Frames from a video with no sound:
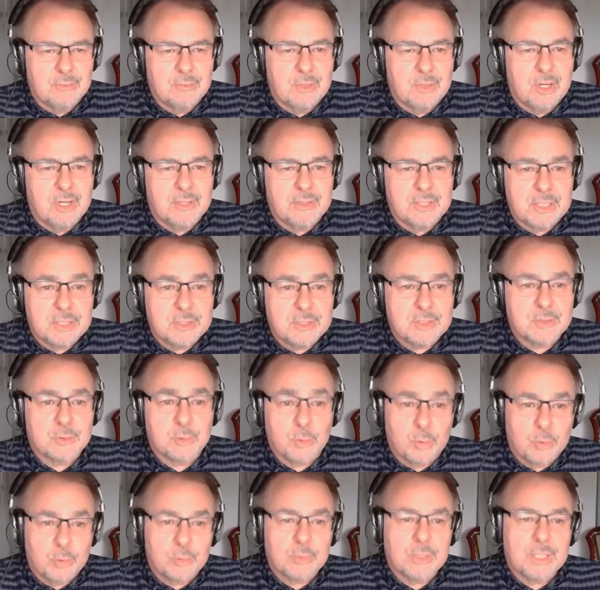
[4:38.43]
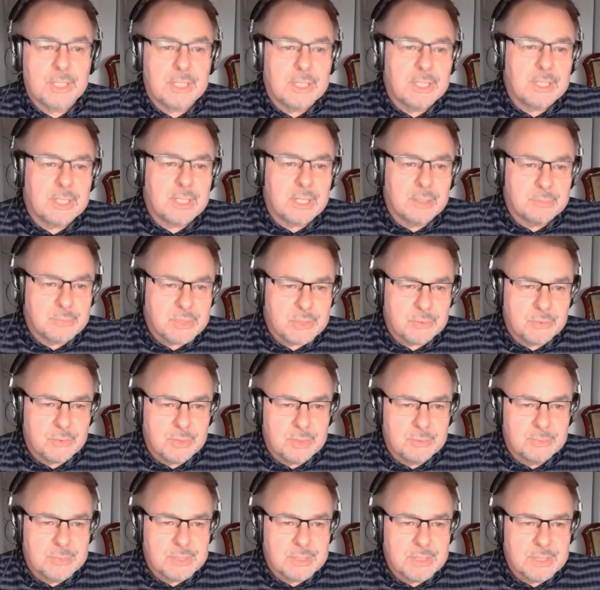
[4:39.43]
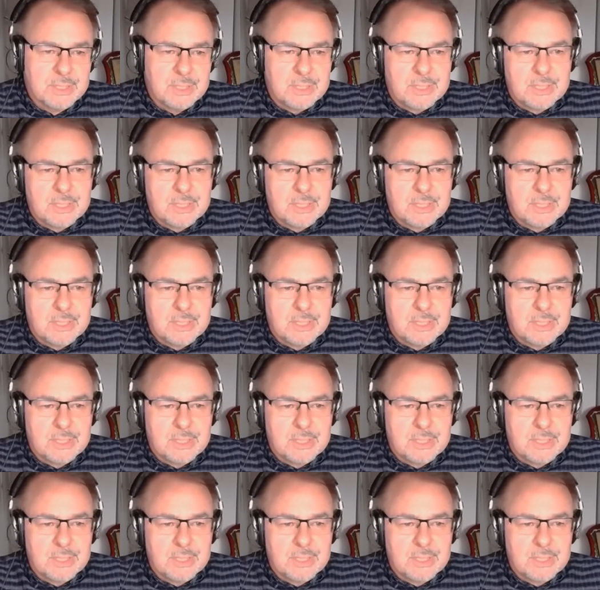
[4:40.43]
I think, stalling income streams.